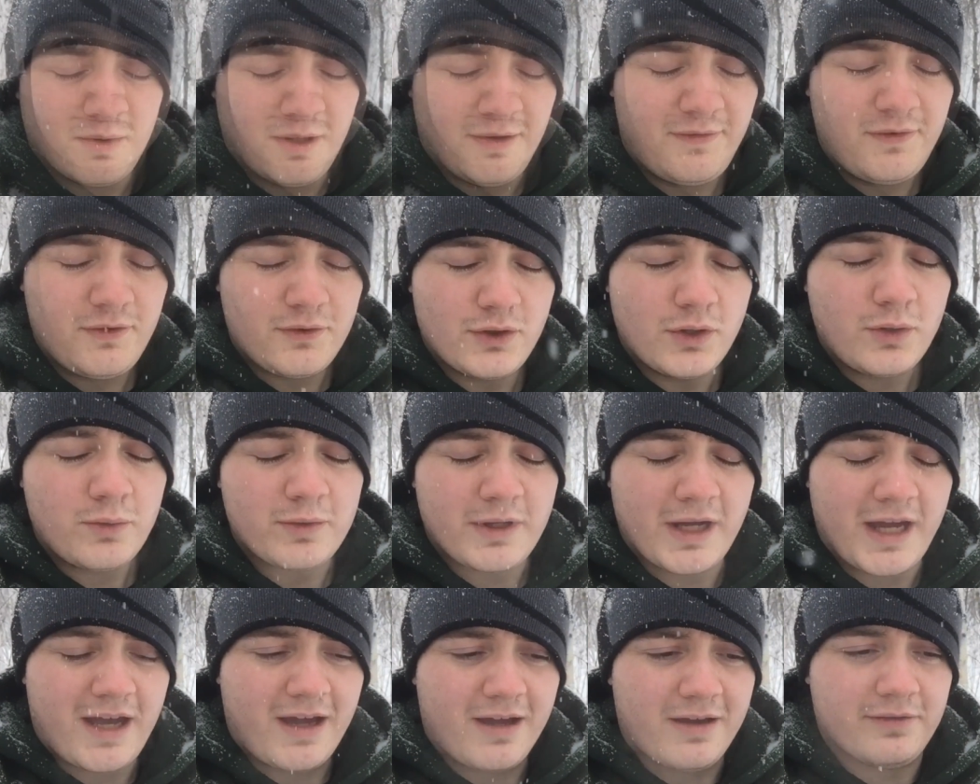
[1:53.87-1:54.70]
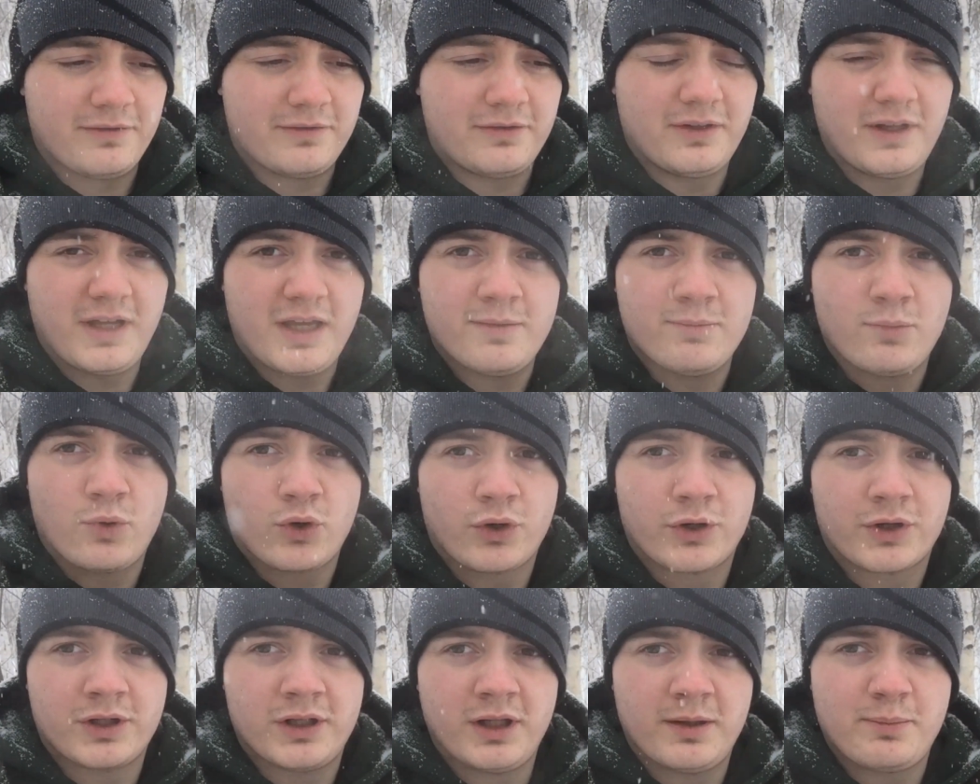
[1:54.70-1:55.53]
If you don't have a
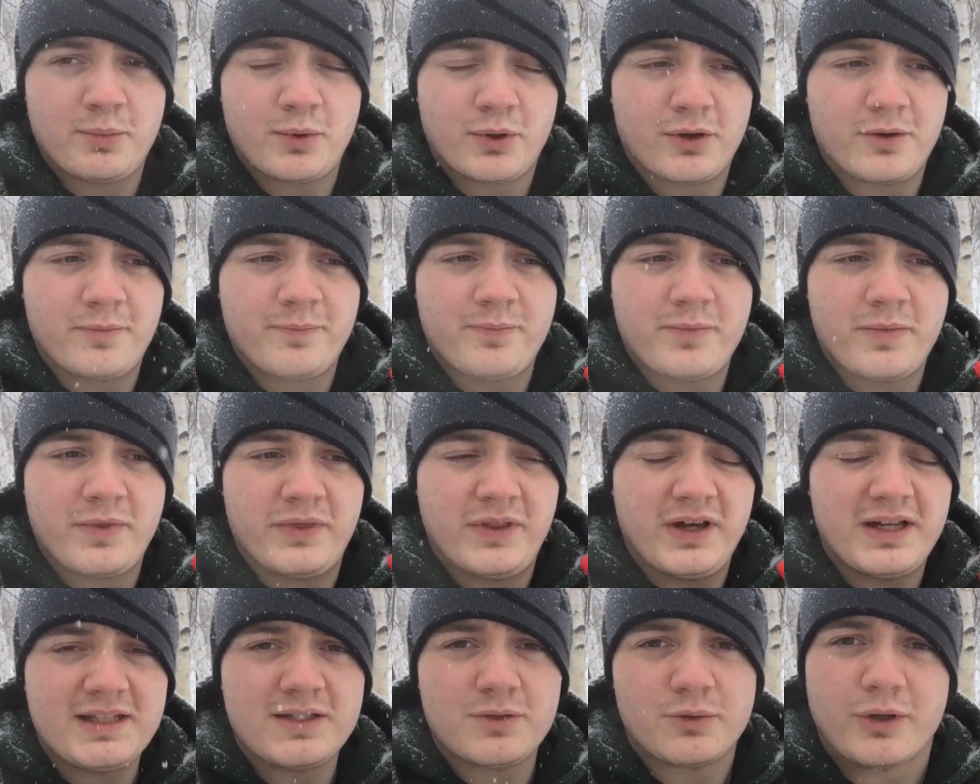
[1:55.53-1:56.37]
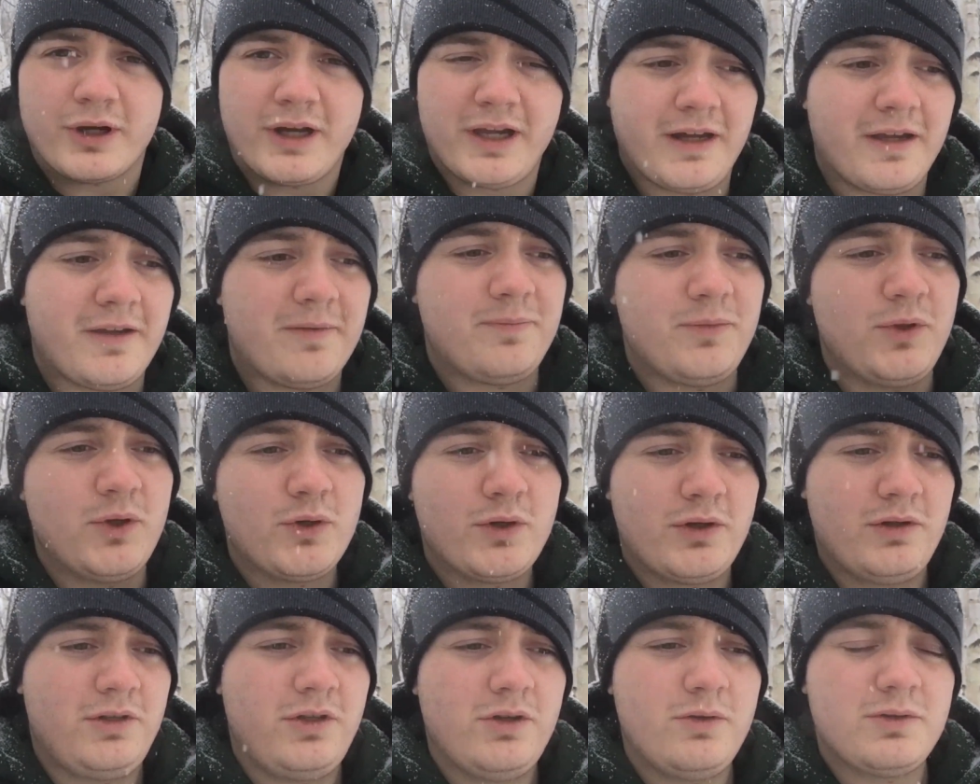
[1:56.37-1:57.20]
Mora Clipper, that's okay. You
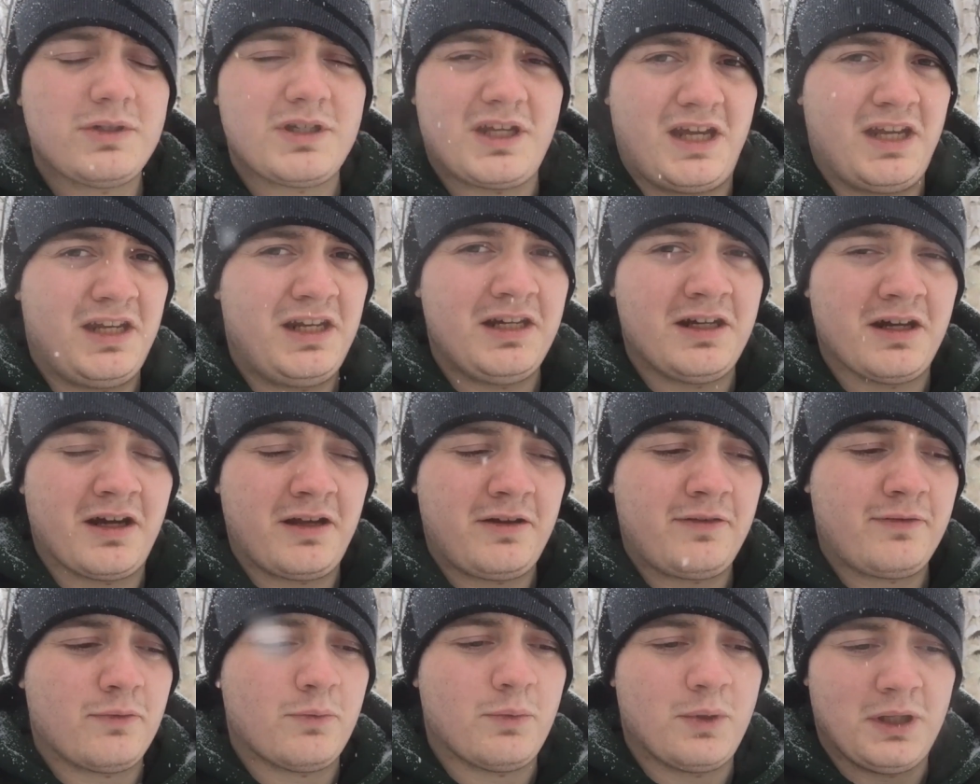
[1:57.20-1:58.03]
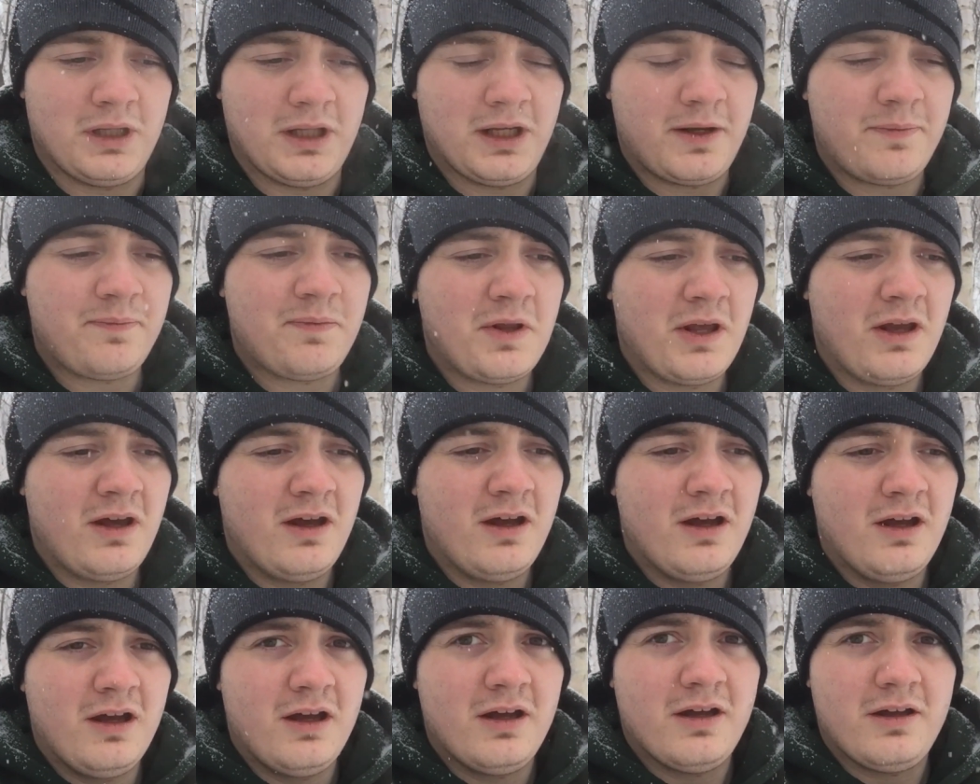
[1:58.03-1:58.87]
can use any knife, really.
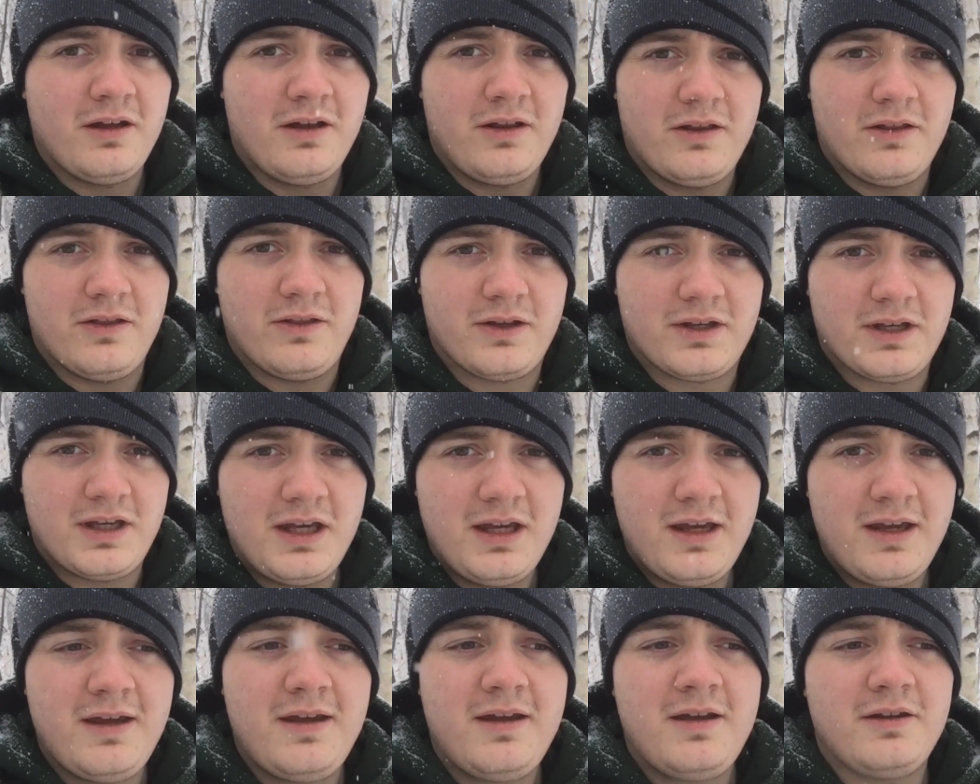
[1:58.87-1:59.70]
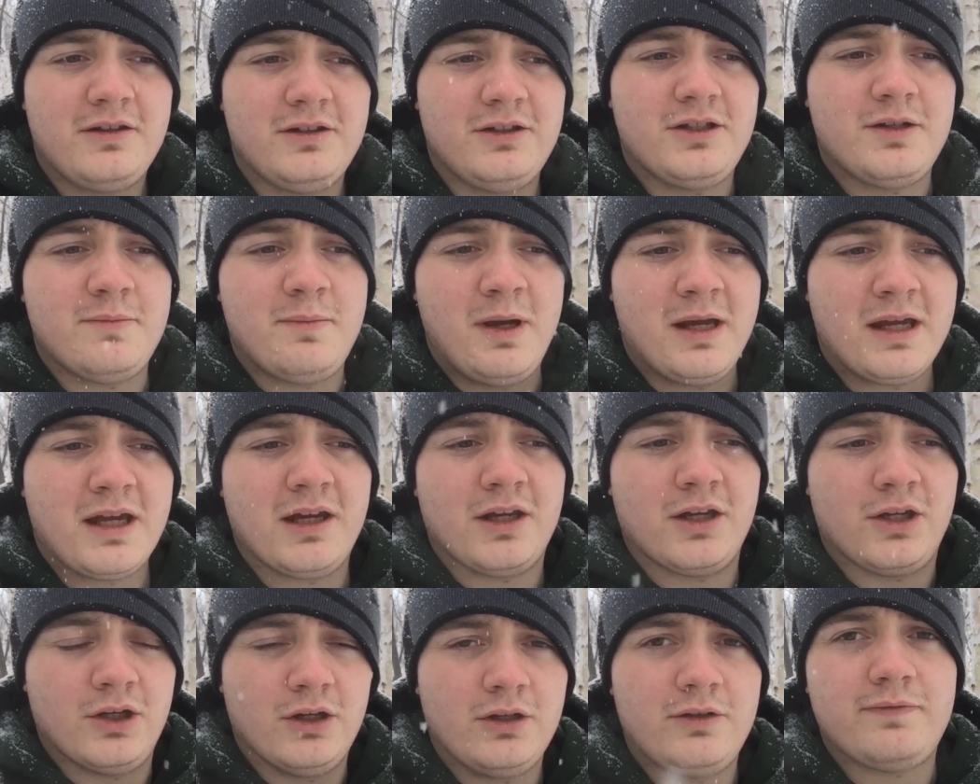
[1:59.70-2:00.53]
The key to
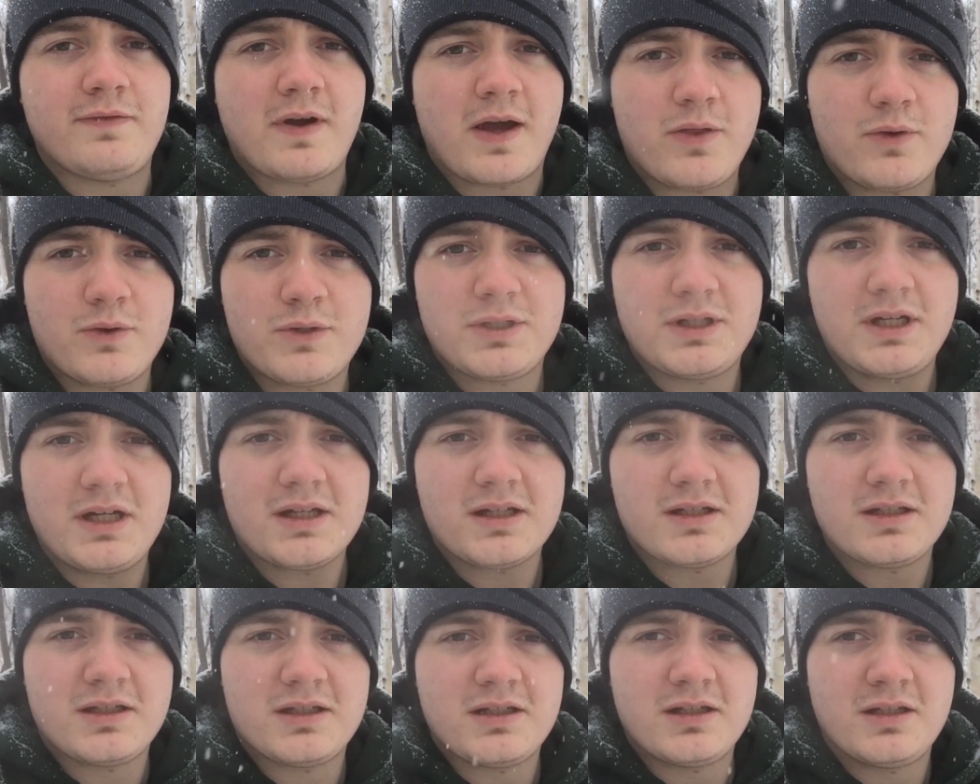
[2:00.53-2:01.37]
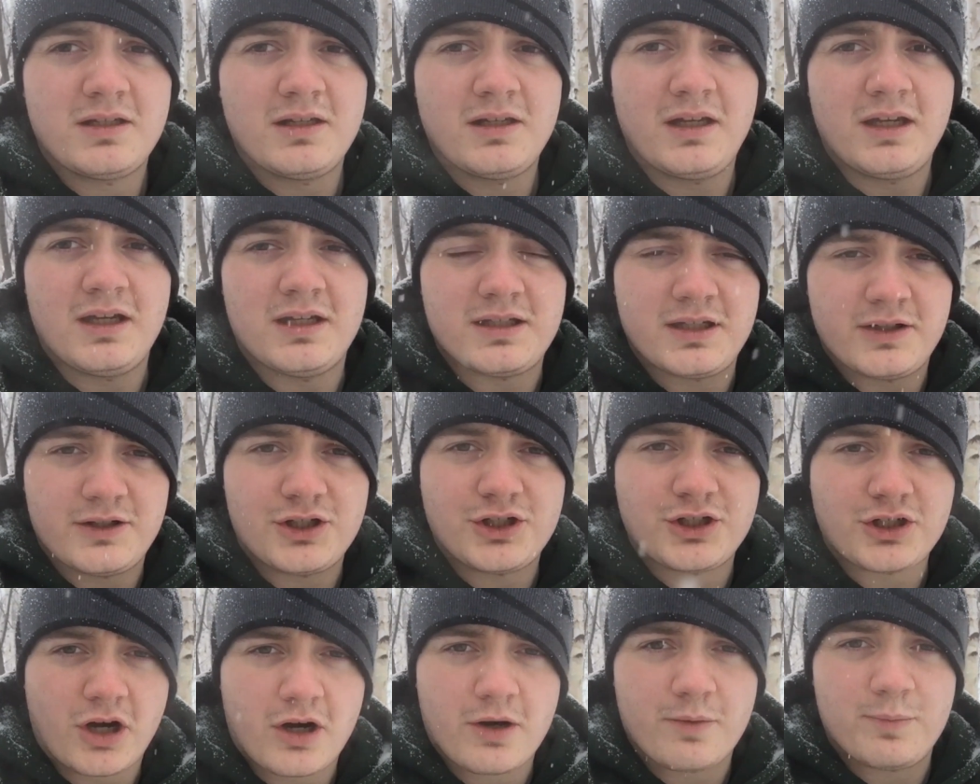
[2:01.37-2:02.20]
making good feather sticks is a
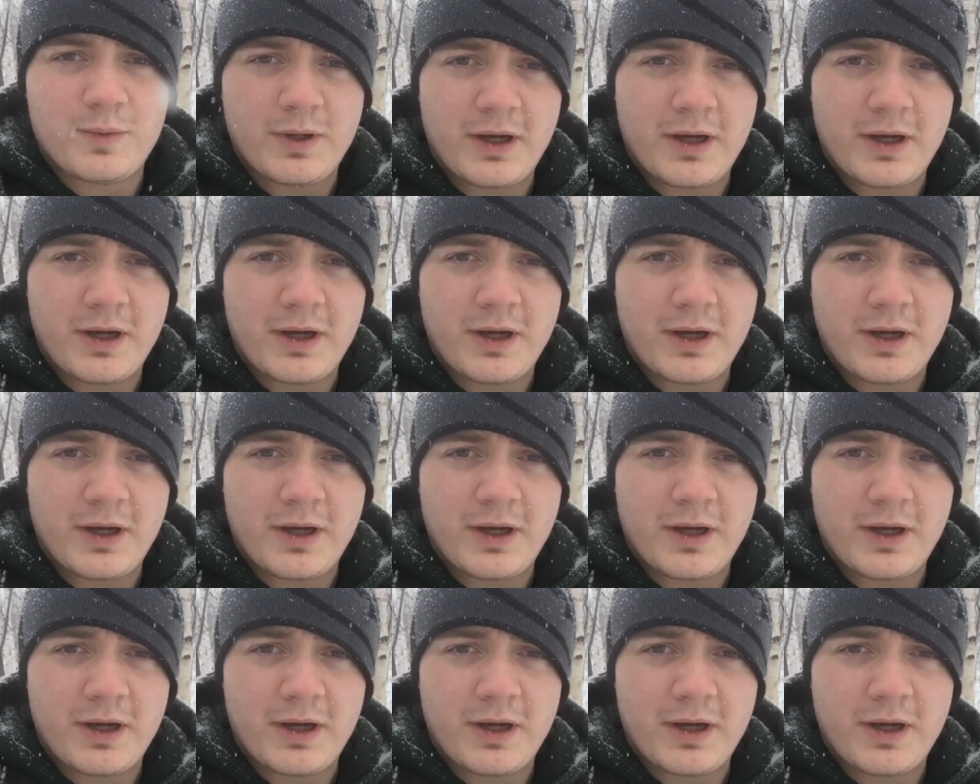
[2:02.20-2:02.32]
sharp